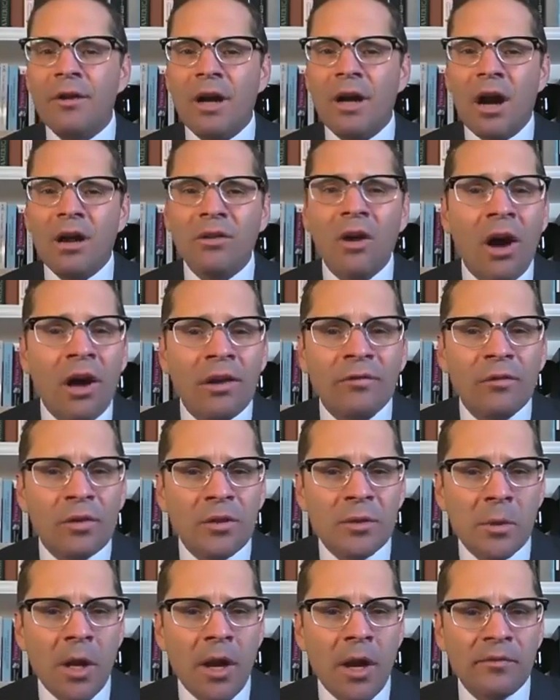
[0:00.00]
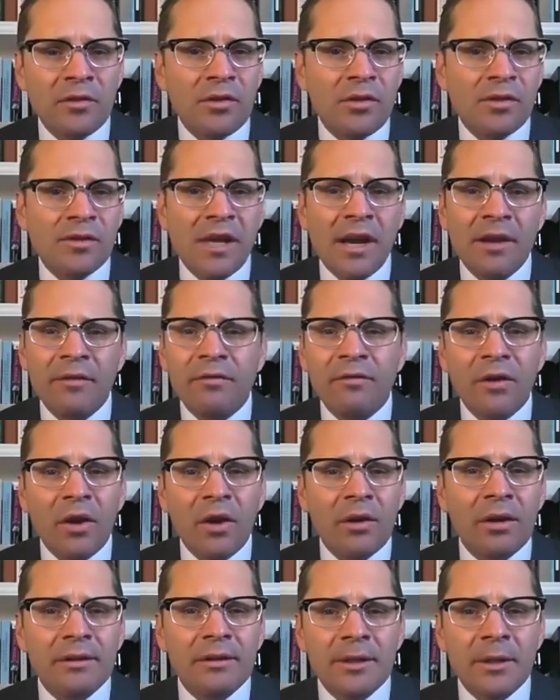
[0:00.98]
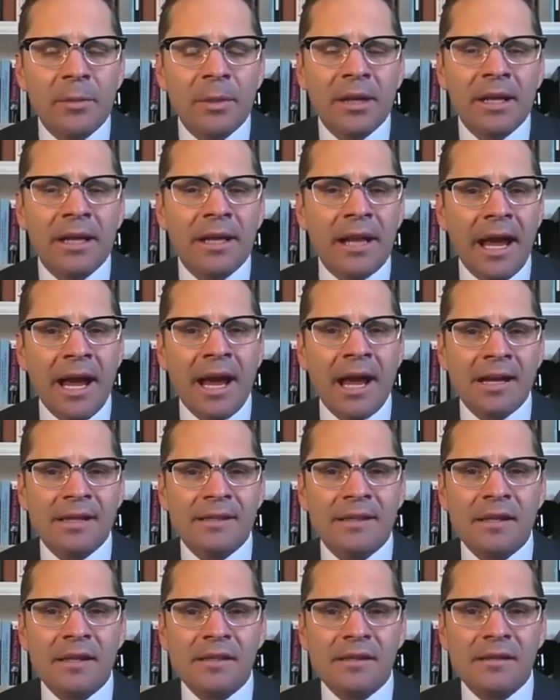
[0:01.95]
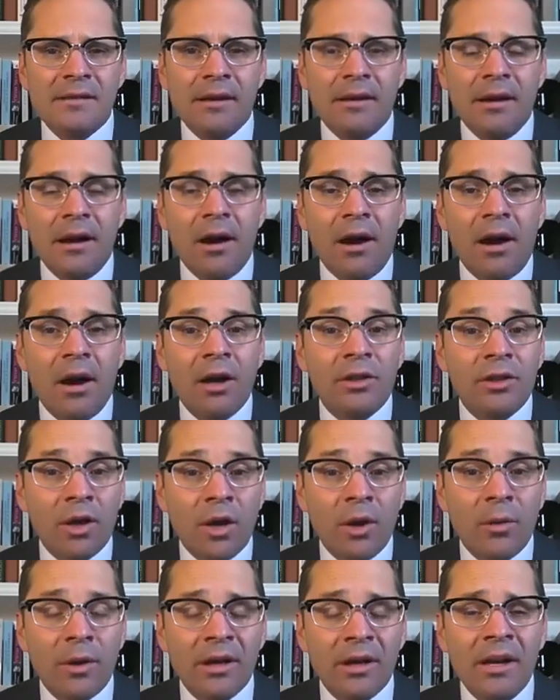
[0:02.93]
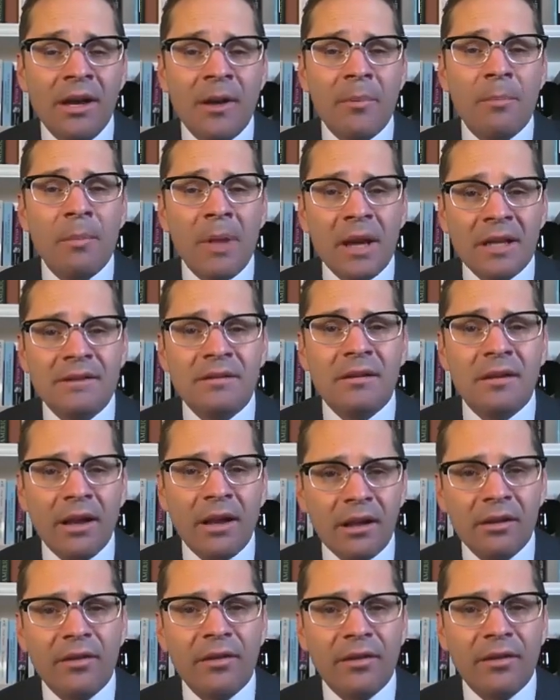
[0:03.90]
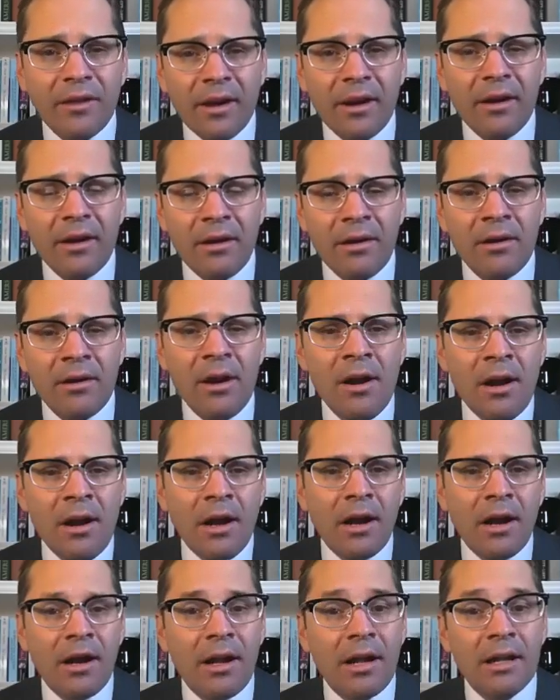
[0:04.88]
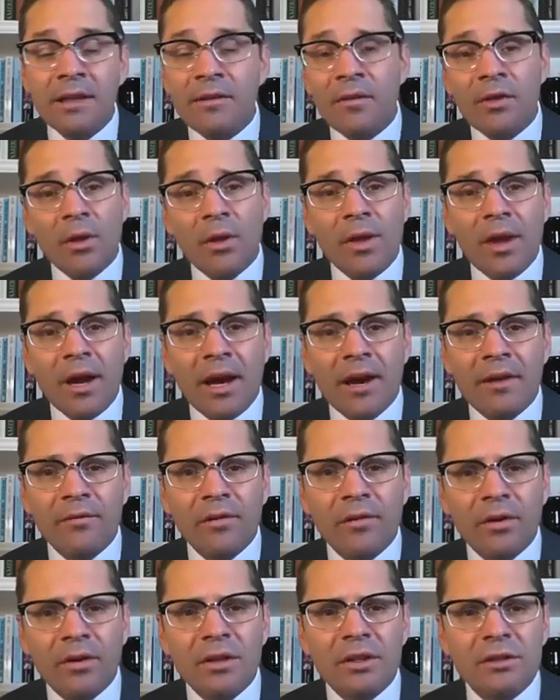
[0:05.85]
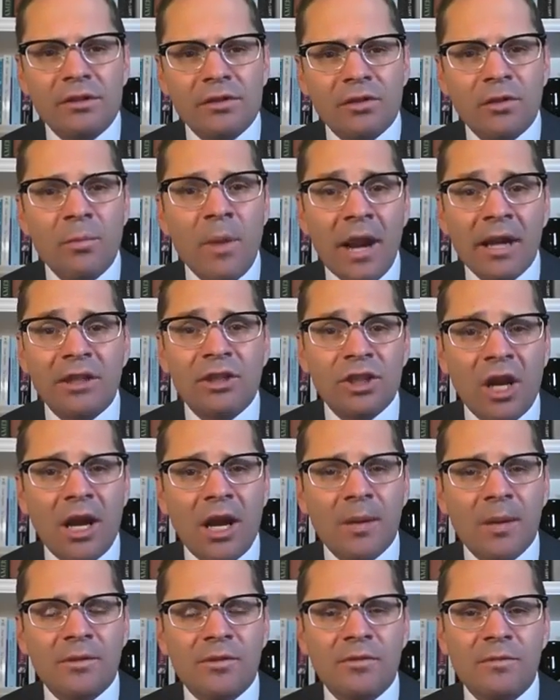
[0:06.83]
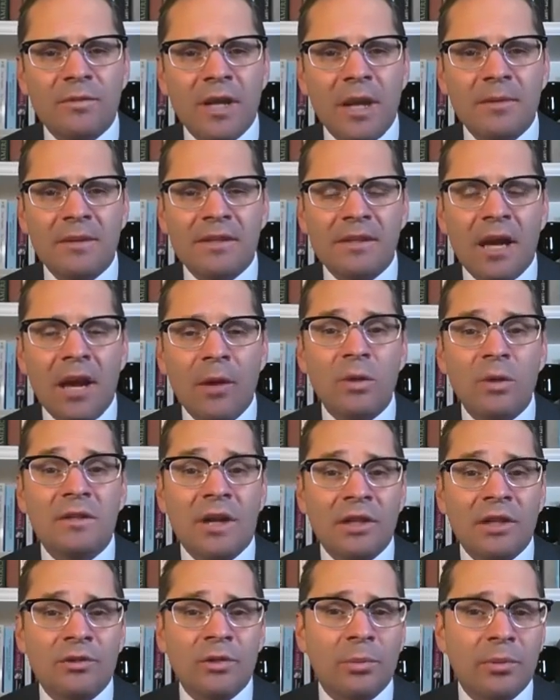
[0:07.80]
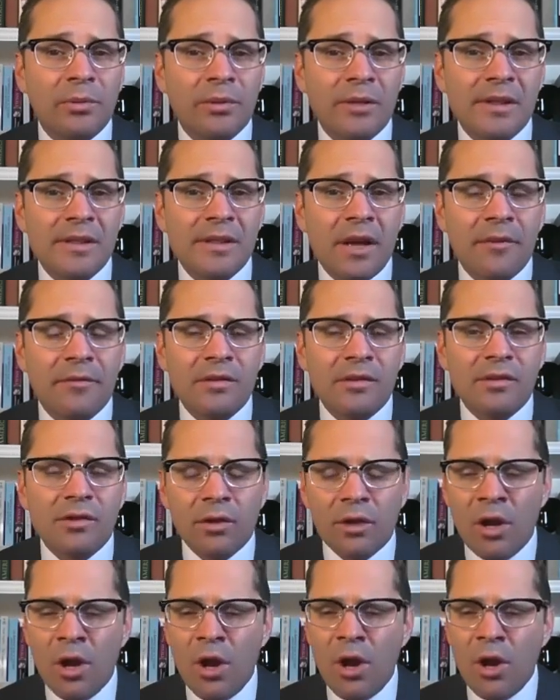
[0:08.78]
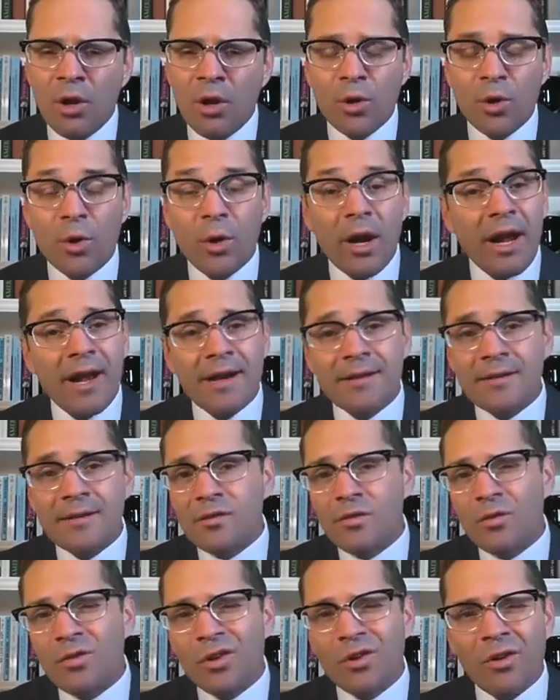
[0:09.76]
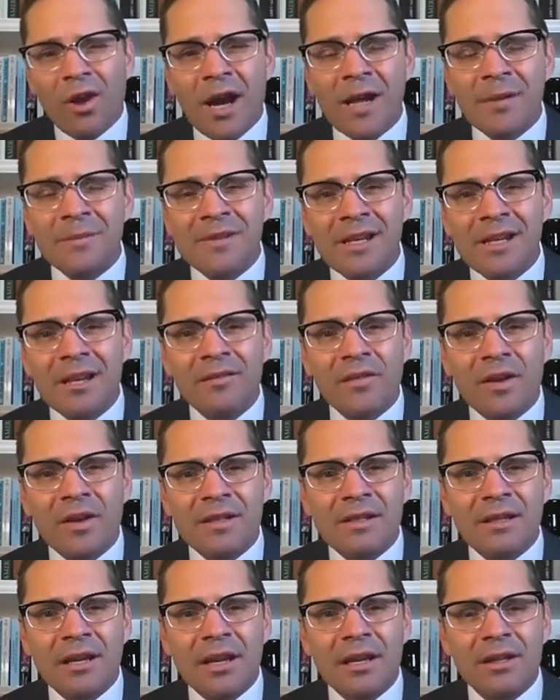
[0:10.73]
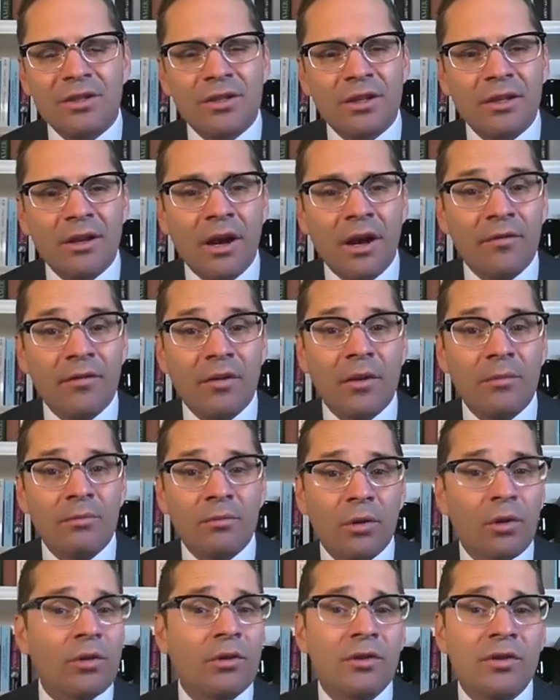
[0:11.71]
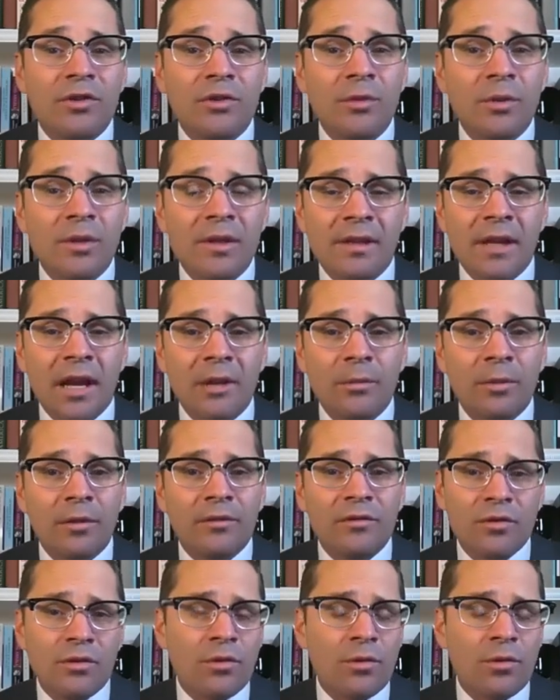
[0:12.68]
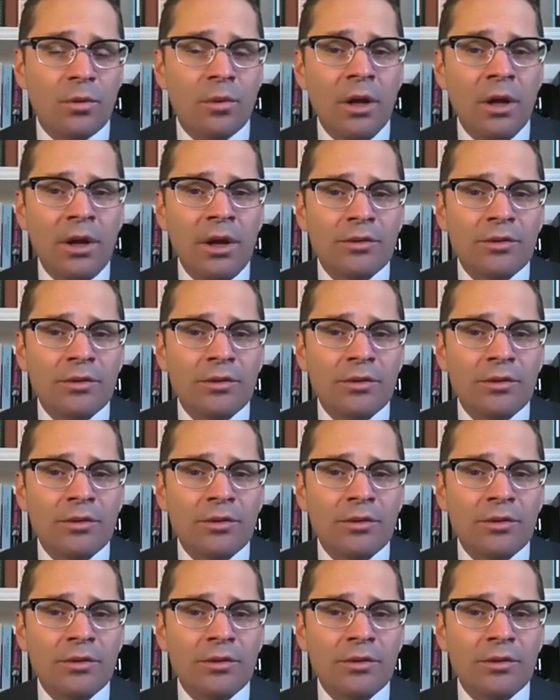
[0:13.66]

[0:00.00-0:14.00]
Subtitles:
law enforcement officers have very limited access to ongoing mental health care, even though they have very traumatic jobs from time to time. We talked to a police officer who had to do the crime scene investigation of a murder-suicide with two